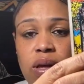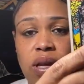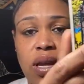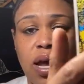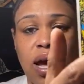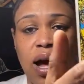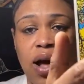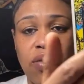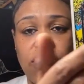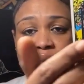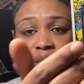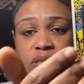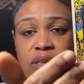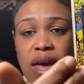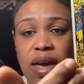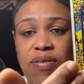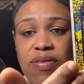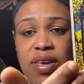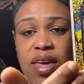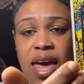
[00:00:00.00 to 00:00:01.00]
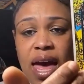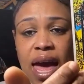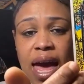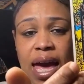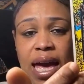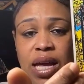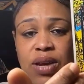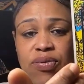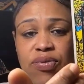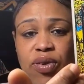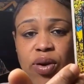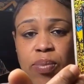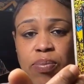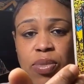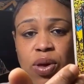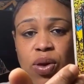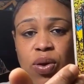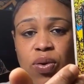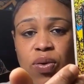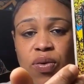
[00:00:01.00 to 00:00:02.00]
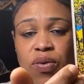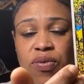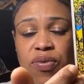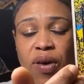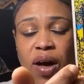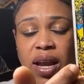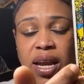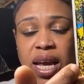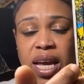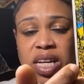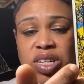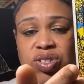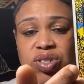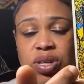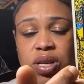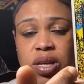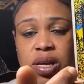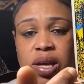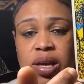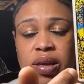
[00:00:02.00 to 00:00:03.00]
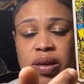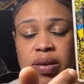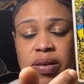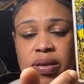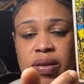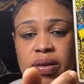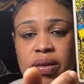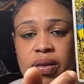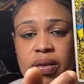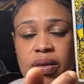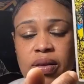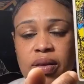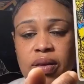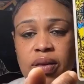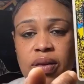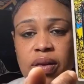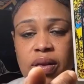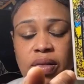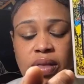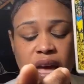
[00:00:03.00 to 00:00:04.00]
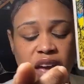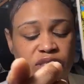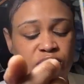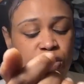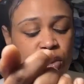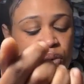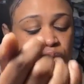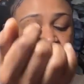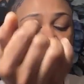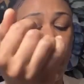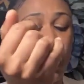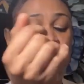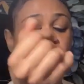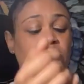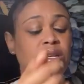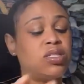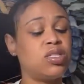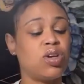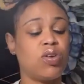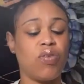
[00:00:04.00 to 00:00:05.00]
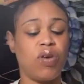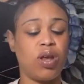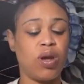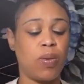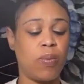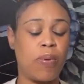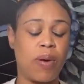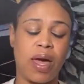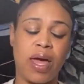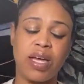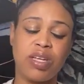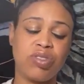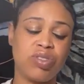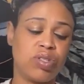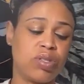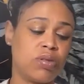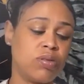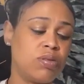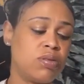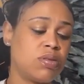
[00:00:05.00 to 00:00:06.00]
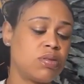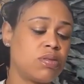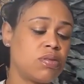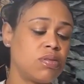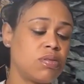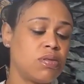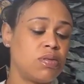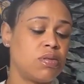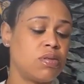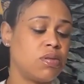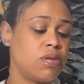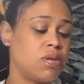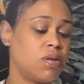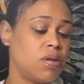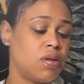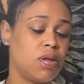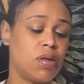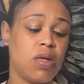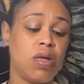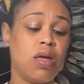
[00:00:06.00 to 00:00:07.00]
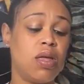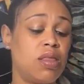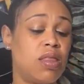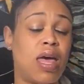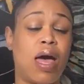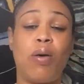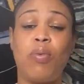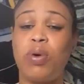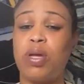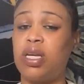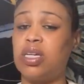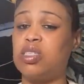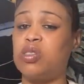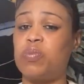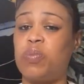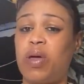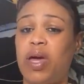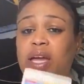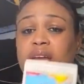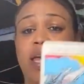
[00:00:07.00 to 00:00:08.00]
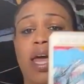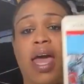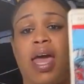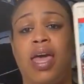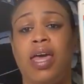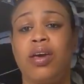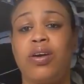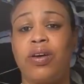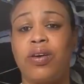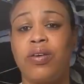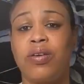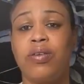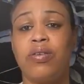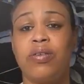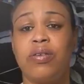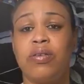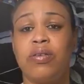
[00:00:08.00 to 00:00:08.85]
Now that they've gained from you financially, they've moved on to greener pastures. That would explain the anger